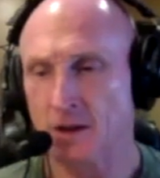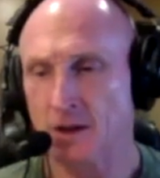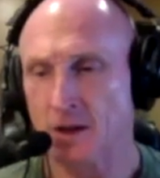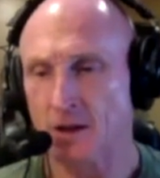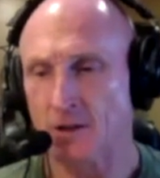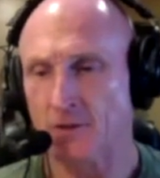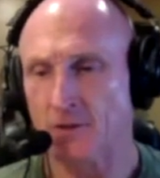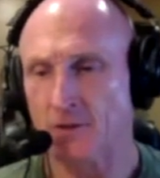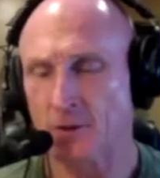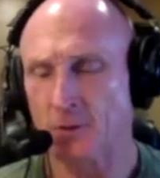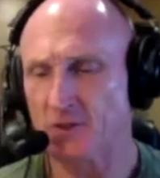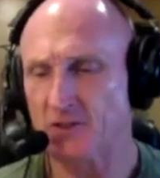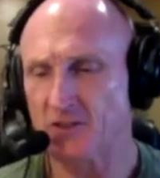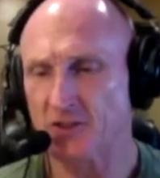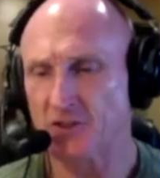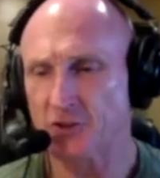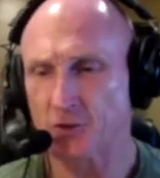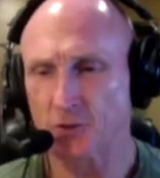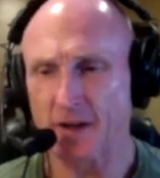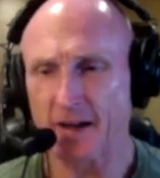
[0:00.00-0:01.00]
there was a
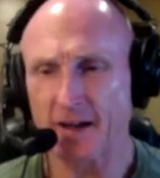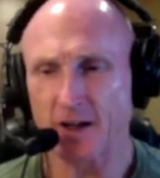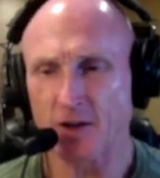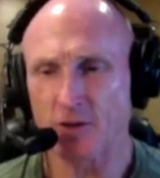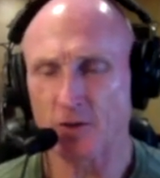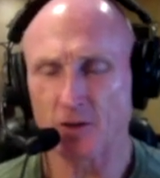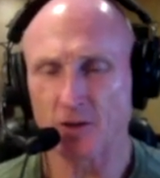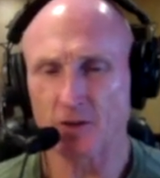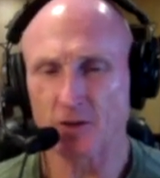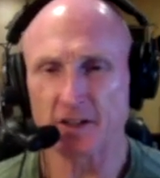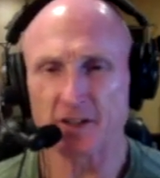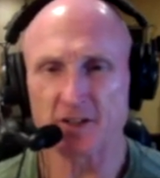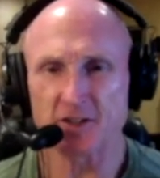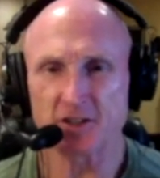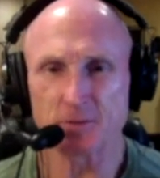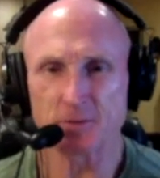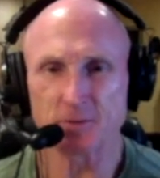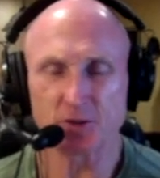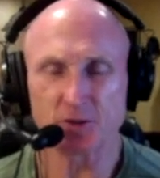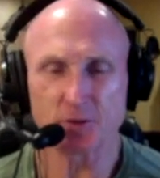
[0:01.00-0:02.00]
direct
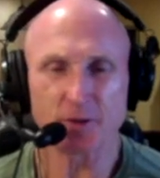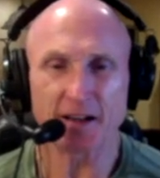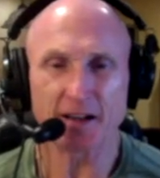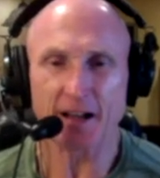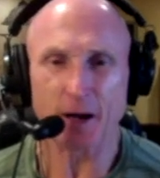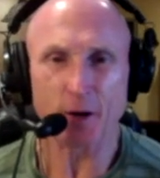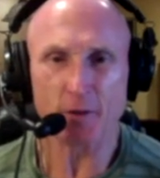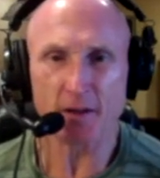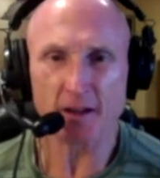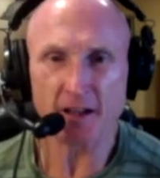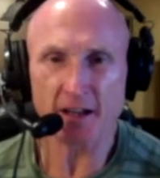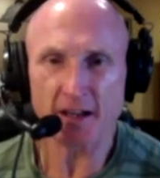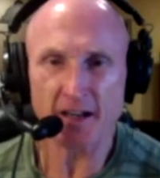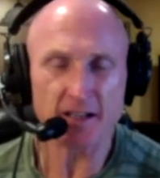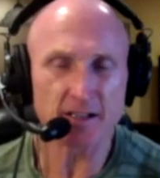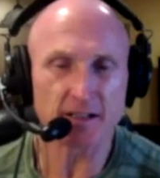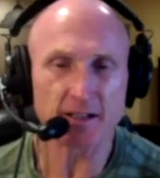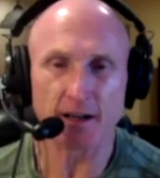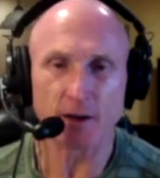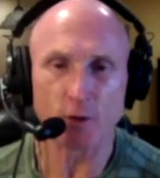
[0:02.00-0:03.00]
correlation between how they
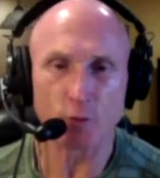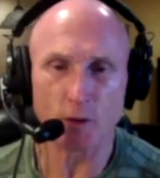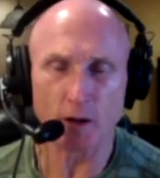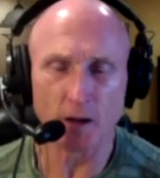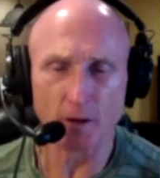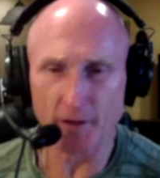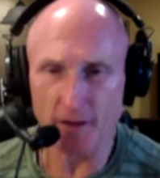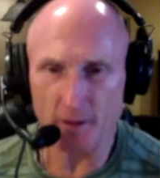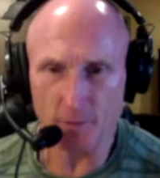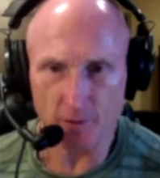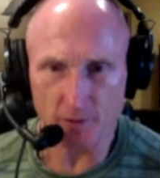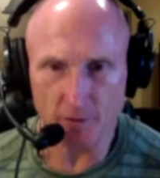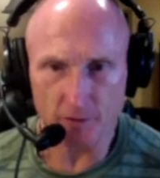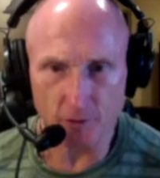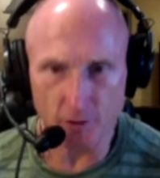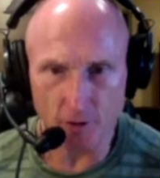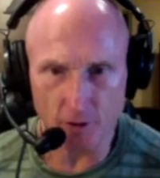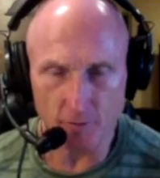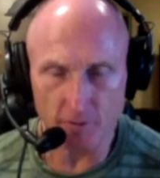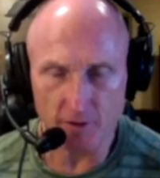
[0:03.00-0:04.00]
ate and how well they
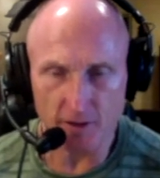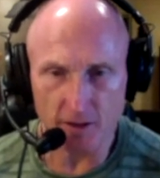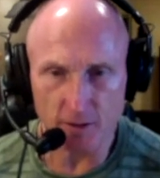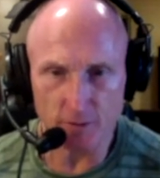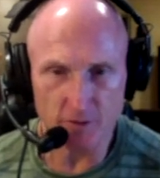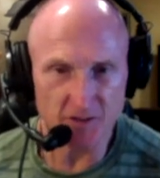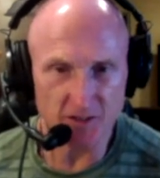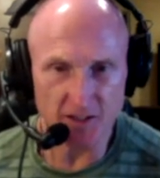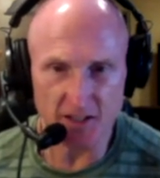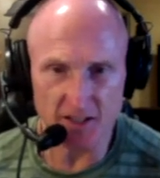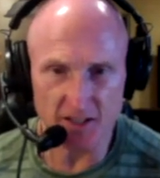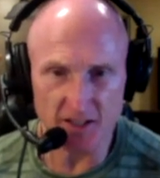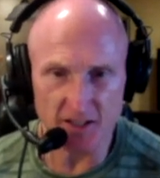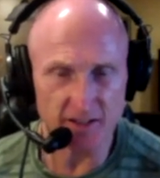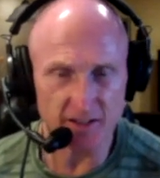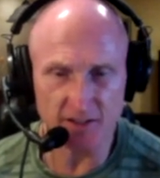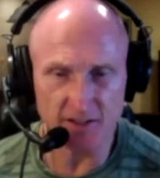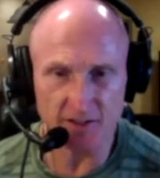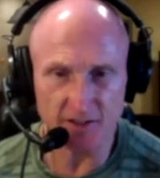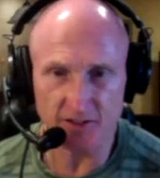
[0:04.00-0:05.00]
performed. And it was
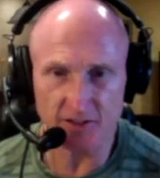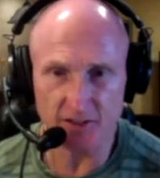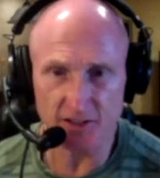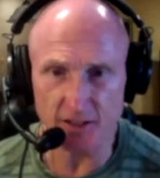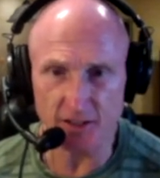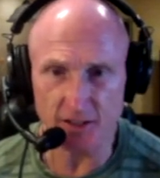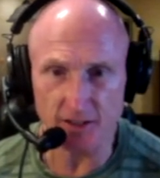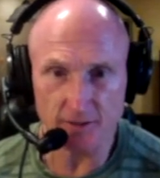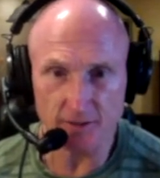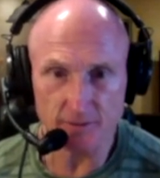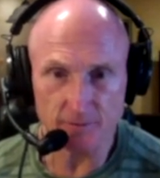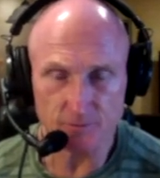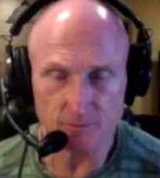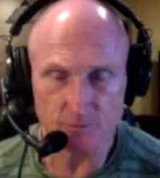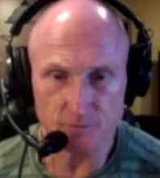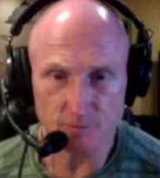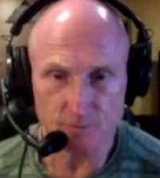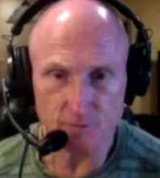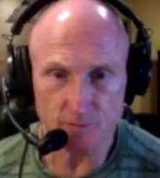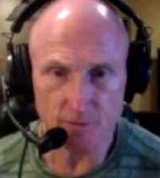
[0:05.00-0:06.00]
easy to see.
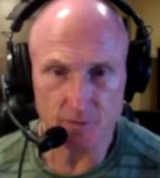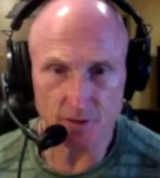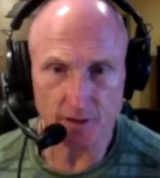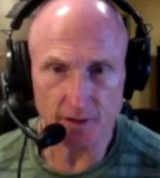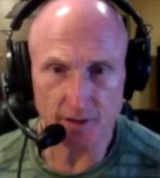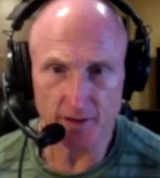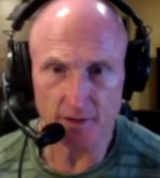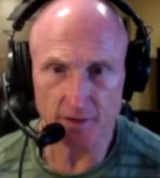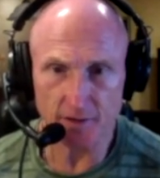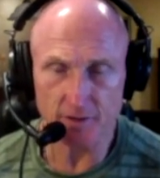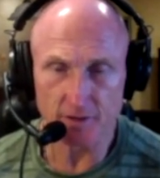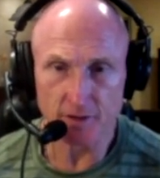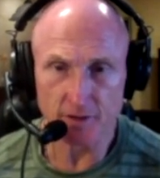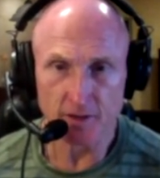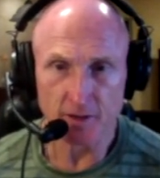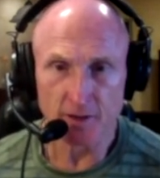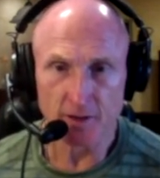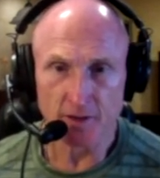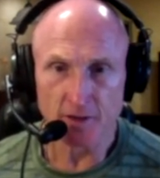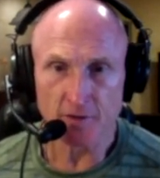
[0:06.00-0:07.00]
And
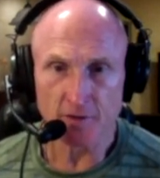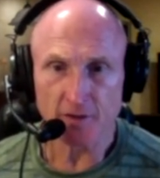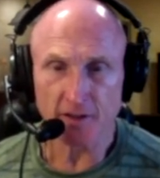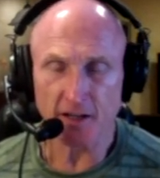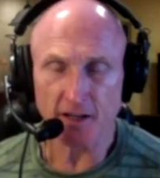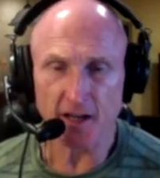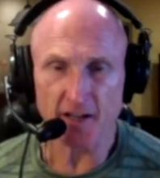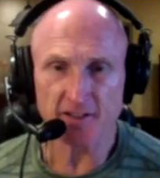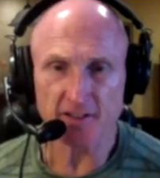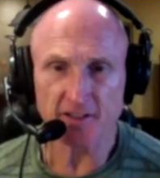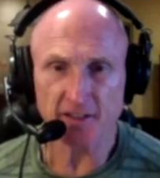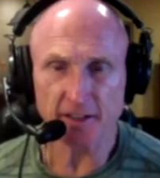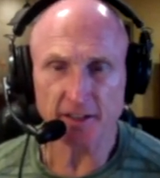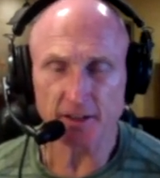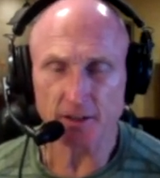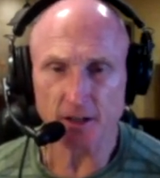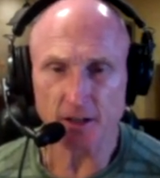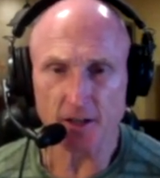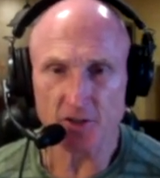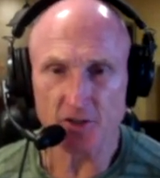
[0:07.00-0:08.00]
the guys that ate a
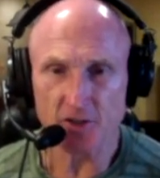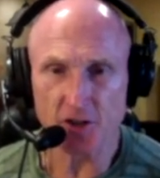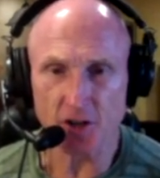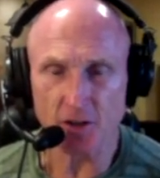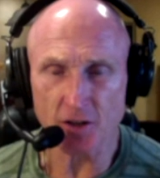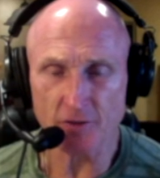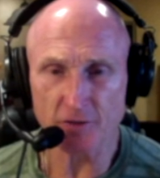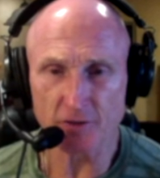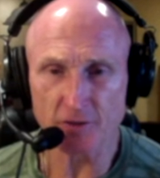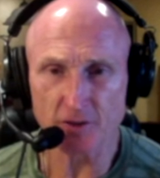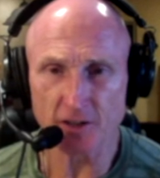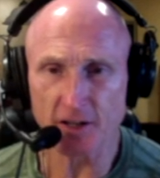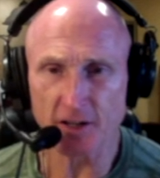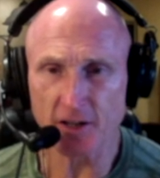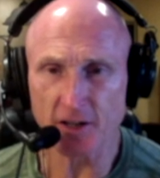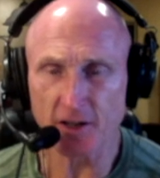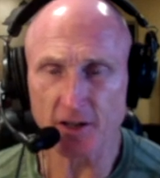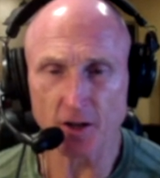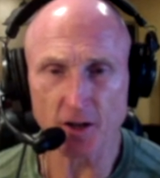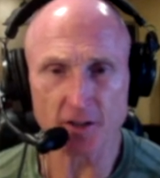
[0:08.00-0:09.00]
lot of junk food had
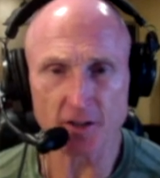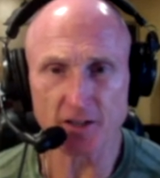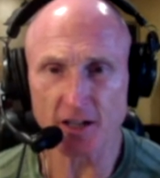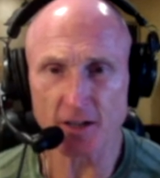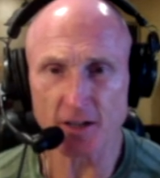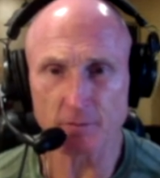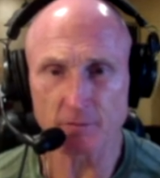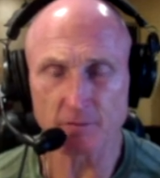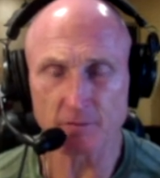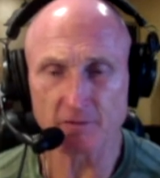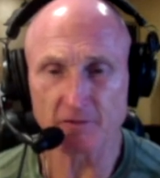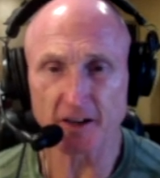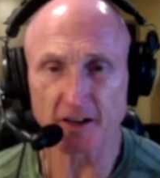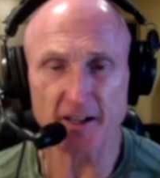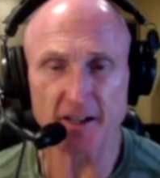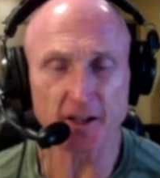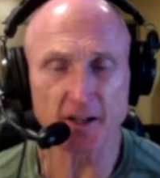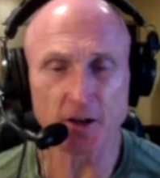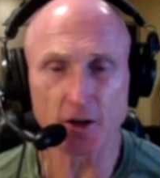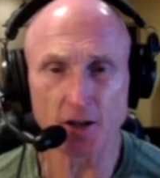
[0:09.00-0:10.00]
a hard time
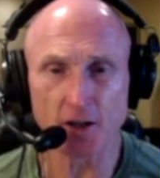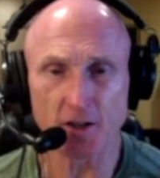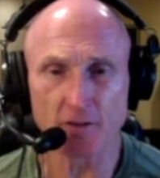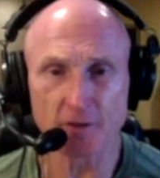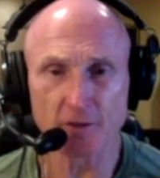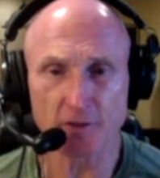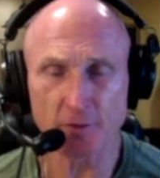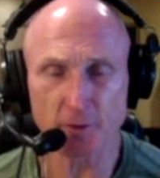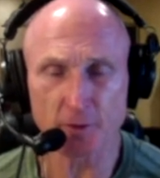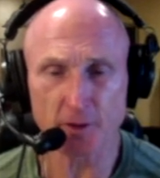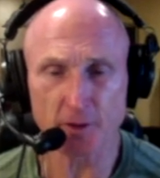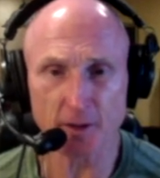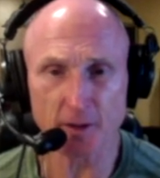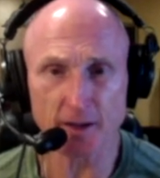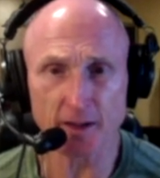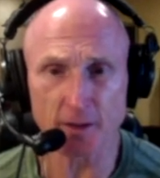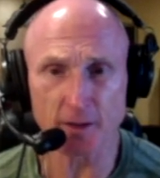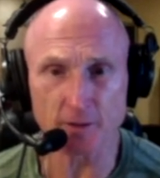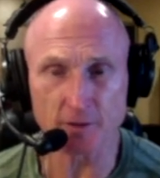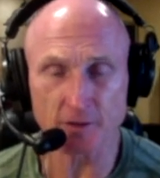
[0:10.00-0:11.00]
fighting hard for three
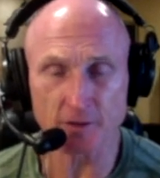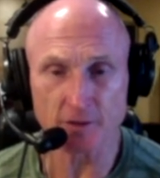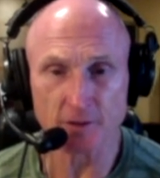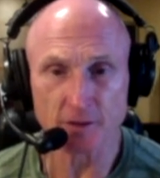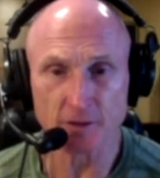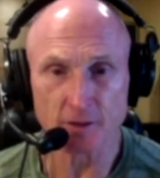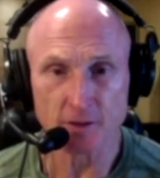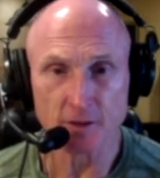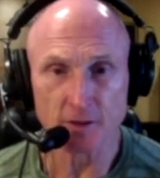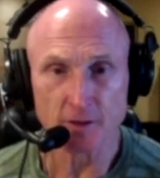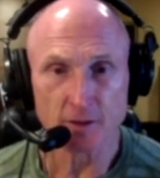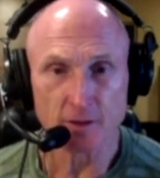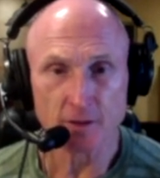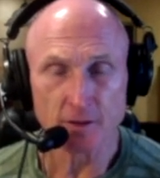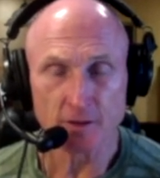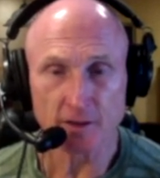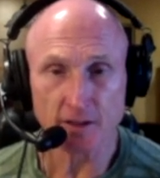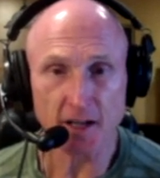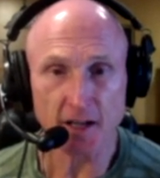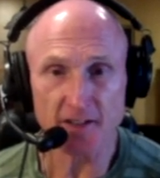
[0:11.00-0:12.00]
rounds.
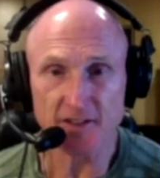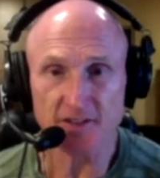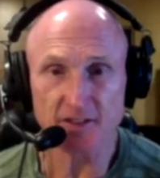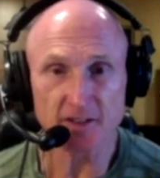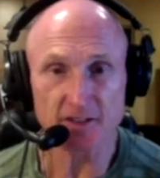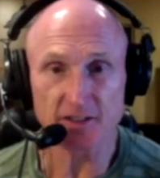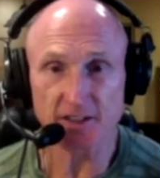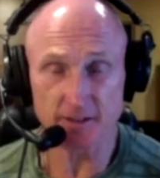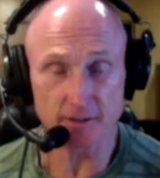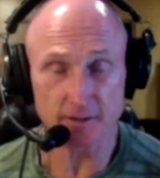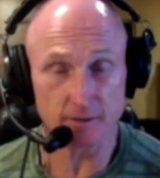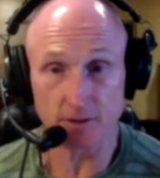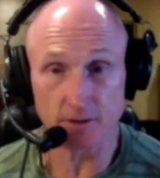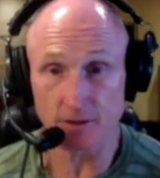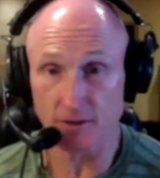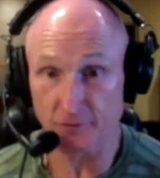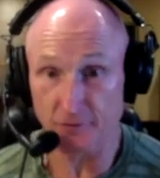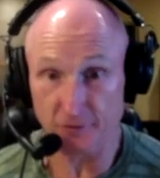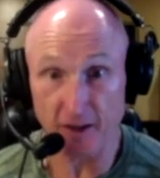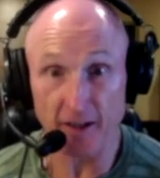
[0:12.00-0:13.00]
The guys that didn't
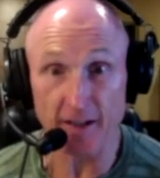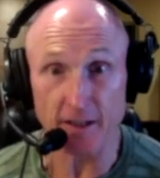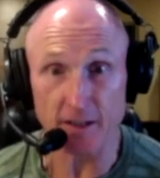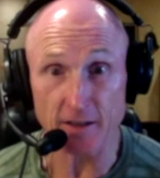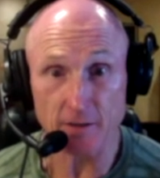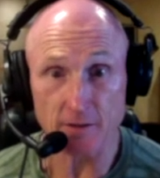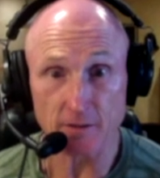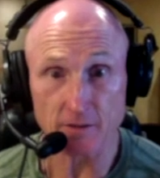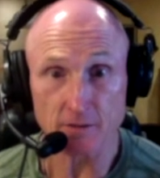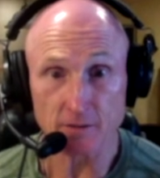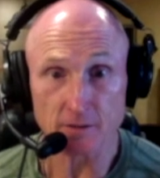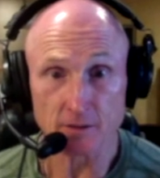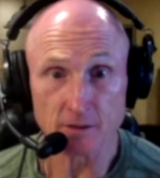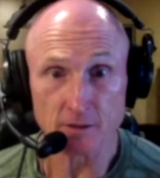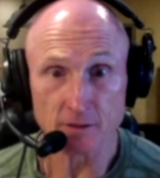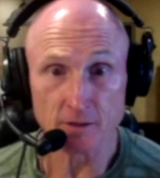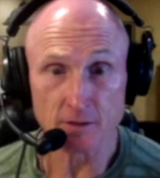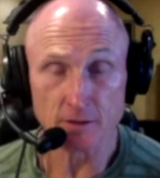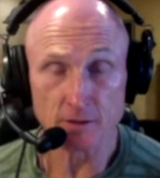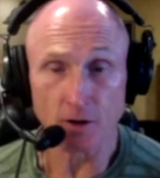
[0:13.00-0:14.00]
could fight
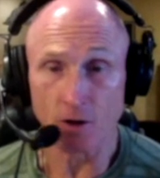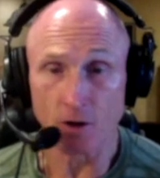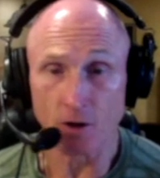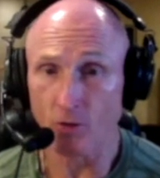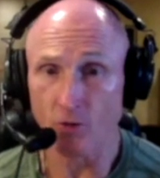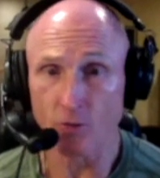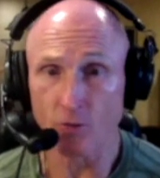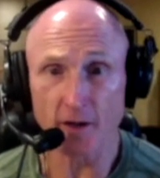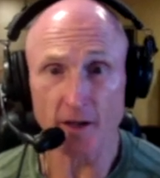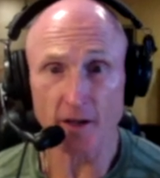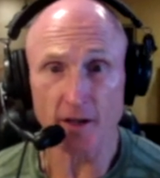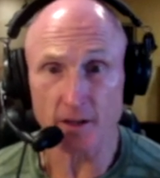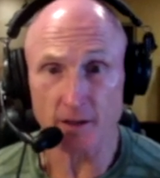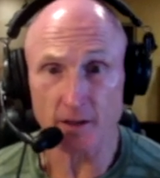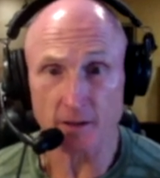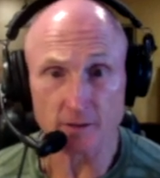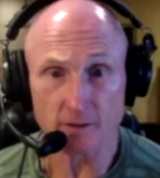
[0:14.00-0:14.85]
all the way.